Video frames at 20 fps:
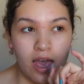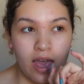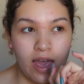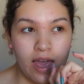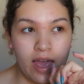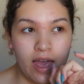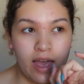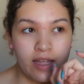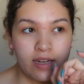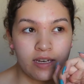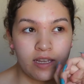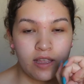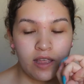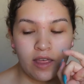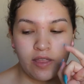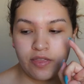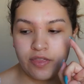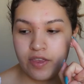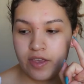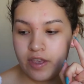and
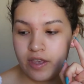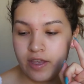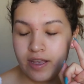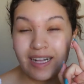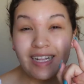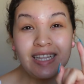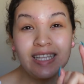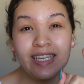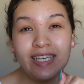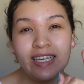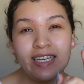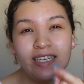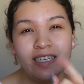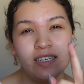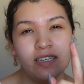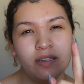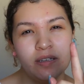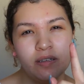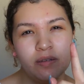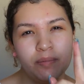the
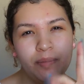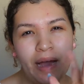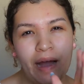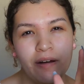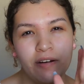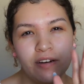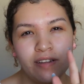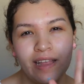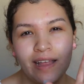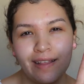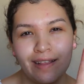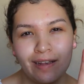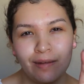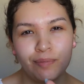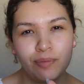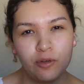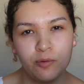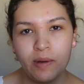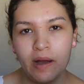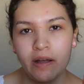clean powder, that like
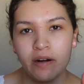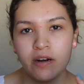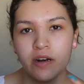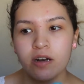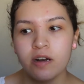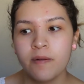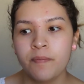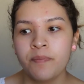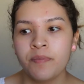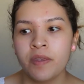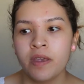blue powder.